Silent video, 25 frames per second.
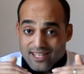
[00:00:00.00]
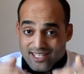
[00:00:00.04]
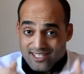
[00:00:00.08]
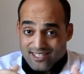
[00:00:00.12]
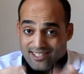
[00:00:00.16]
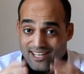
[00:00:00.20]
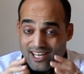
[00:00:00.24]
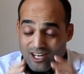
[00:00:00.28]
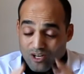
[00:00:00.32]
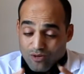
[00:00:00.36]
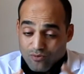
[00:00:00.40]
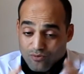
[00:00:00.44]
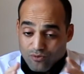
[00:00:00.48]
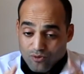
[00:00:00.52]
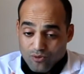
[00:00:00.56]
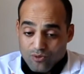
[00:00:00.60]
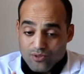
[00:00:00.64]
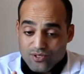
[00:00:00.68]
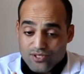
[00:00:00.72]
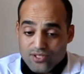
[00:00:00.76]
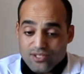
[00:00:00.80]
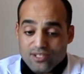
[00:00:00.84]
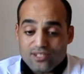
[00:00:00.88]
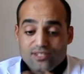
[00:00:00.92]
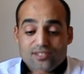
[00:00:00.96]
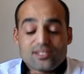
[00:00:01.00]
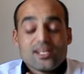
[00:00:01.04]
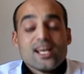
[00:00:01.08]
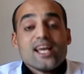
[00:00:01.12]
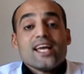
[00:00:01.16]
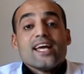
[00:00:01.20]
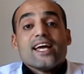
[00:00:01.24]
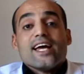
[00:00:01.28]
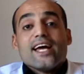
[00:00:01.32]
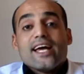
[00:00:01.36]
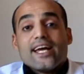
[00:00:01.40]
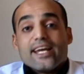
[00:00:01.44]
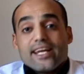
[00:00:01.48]
this kind of courses
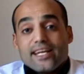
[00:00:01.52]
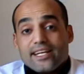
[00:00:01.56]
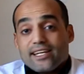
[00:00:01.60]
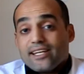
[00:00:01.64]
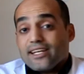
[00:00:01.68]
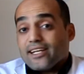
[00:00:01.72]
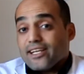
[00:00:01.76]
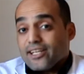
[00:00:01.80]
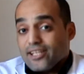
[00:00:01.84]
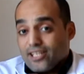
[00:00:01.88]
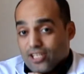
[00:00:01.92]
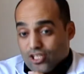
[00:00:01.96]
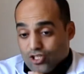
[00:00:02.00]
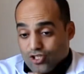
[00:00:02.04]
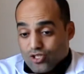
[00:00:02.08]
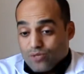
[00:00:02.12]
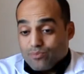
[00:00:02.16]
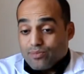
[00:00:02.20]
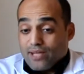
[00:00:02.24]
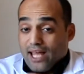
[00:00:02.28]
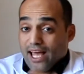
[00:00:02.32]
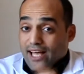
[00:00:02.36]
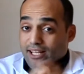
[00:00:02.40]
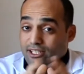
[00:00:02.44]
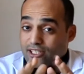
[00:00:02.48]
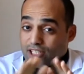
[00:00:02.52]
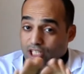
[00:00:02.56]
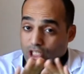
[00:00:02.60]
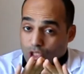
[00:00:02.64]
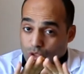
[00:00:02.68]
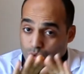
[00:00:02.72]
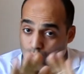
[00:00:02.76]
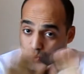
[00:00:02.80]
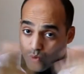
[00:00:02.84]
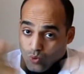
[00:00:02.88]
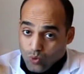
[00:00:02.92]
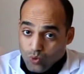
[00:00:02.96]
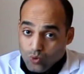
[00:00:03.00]
in, in Egypt and he
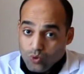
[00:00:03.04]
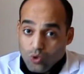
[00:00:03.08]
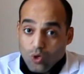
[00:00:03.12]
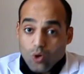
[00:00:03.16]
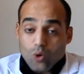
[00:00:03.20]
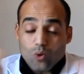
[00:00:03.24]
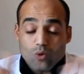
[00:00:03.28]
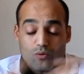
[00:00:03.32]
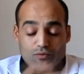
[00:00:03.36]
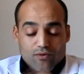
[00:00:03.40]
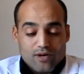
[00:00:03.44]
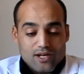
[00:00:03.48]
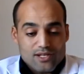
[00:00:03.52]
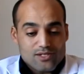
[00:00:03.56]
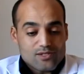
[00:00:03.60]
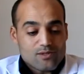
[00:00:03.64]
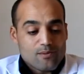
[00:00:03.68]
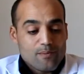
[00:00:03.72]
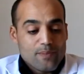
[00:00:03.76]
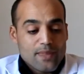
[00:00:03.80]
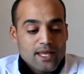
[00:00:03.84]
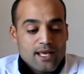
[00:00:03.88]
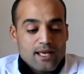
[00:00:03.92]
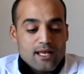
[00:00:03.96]
taught all of us.